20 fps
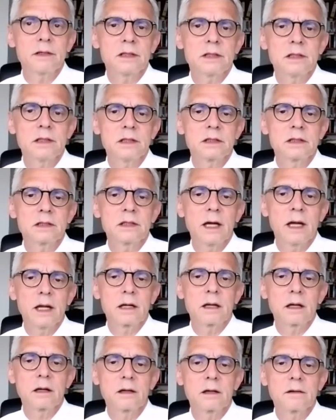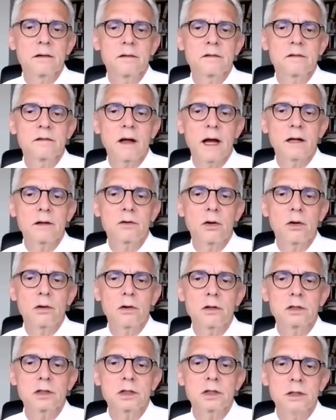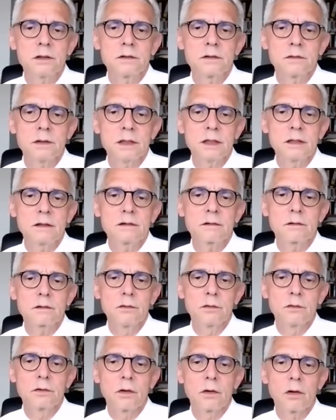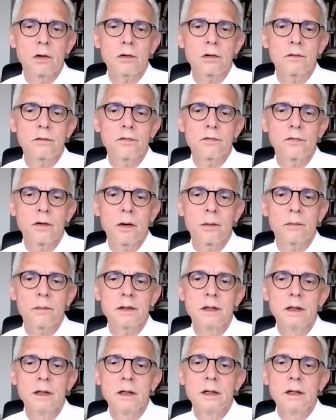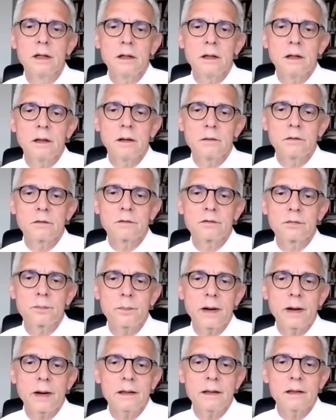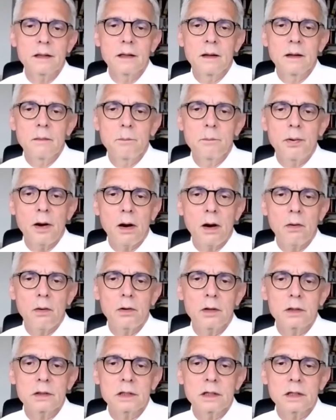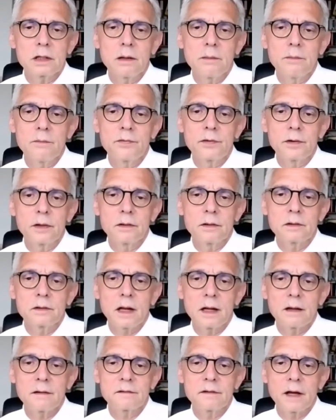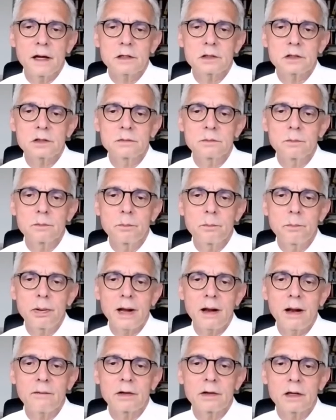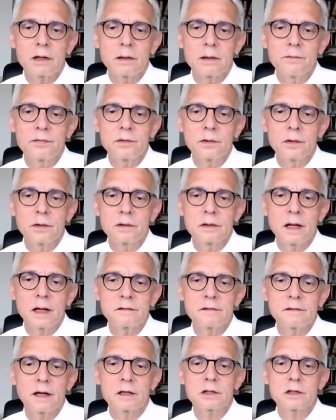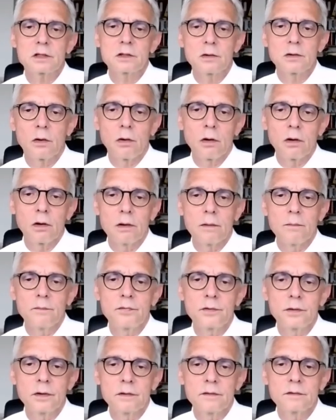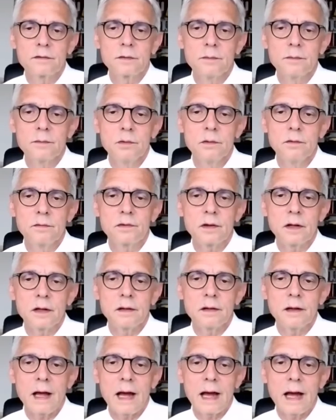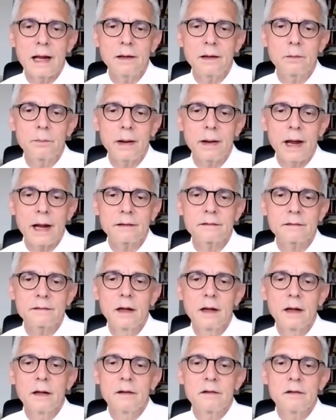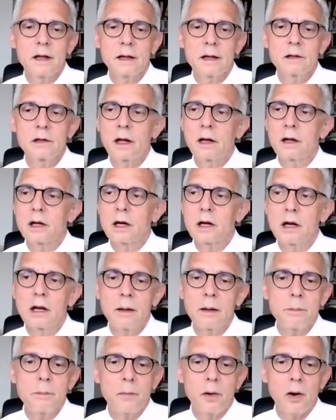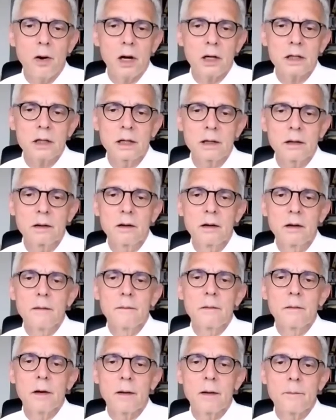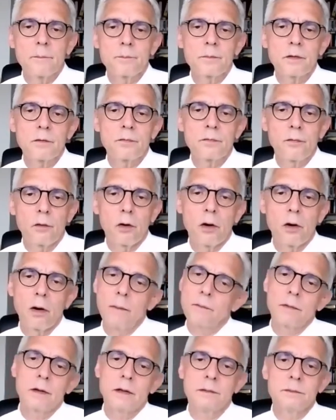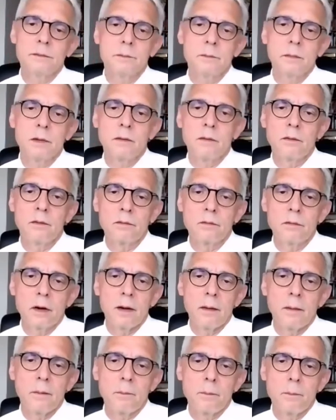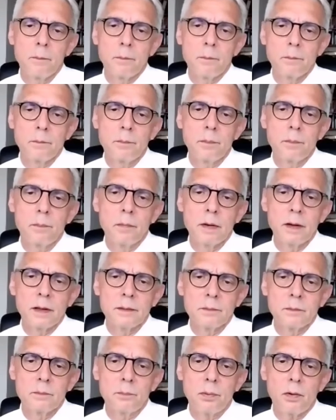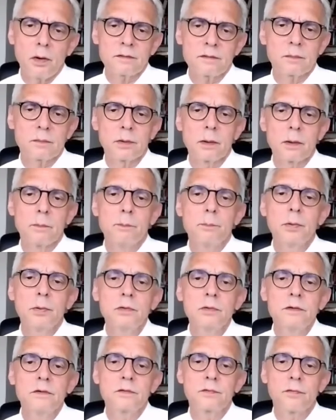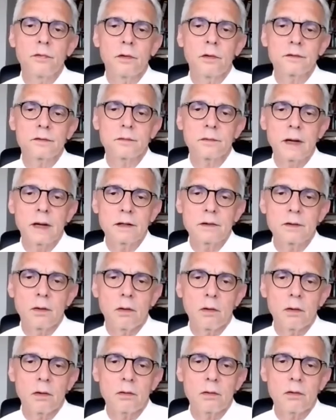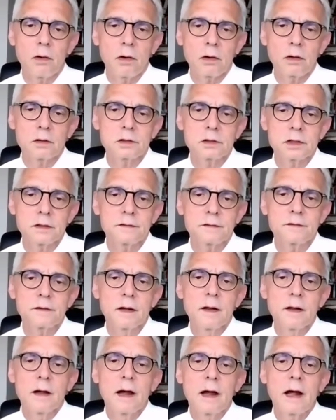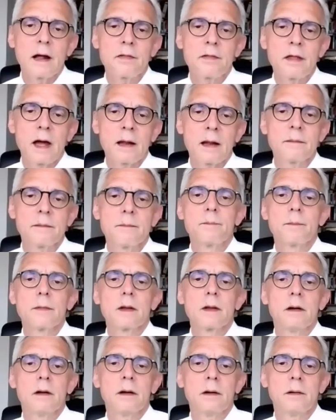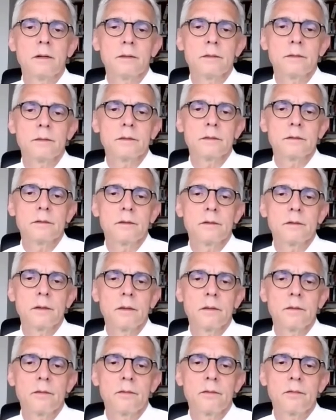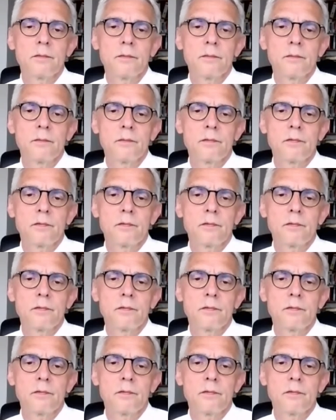cavity, taking a cytology to exclude or confirm a uh, spread, para-aortic lymph node dissection, pelvic lymph node dissection, or lymph nodes removed in endobags, then a clip marking um, for a um, possible boost for the radio oncologist, and then uh, uh,